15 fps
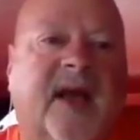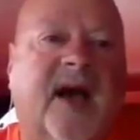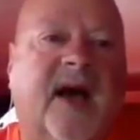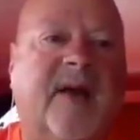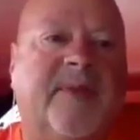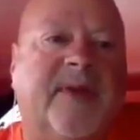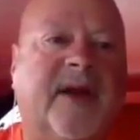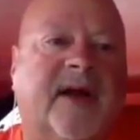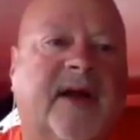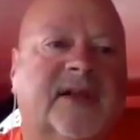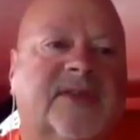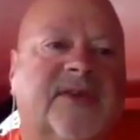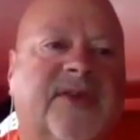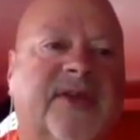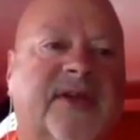But
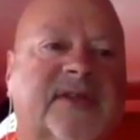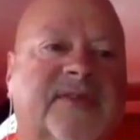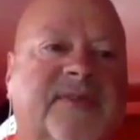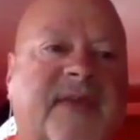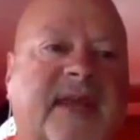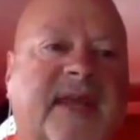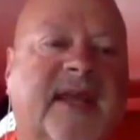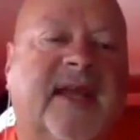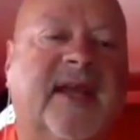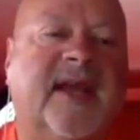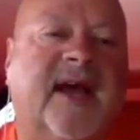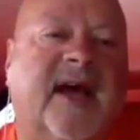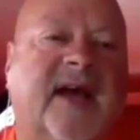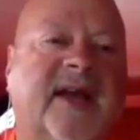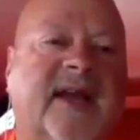also there's many
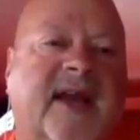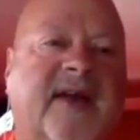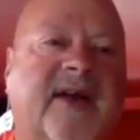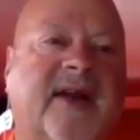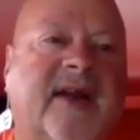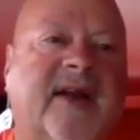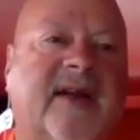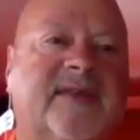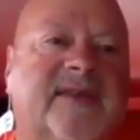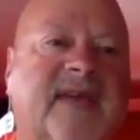narratives